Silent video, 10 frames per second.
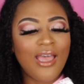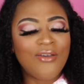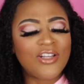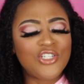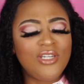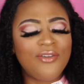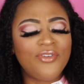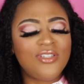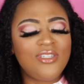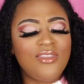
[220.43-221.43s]
I've actually
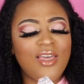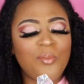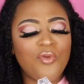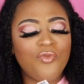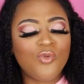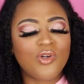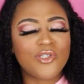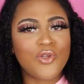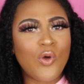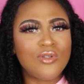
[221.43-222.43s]
never seen that before,
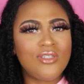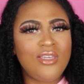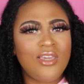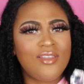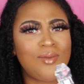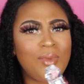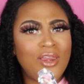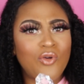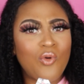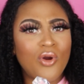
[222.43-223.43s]
salty in the
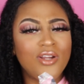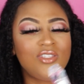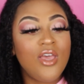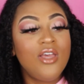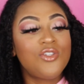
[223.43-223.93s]
main accords.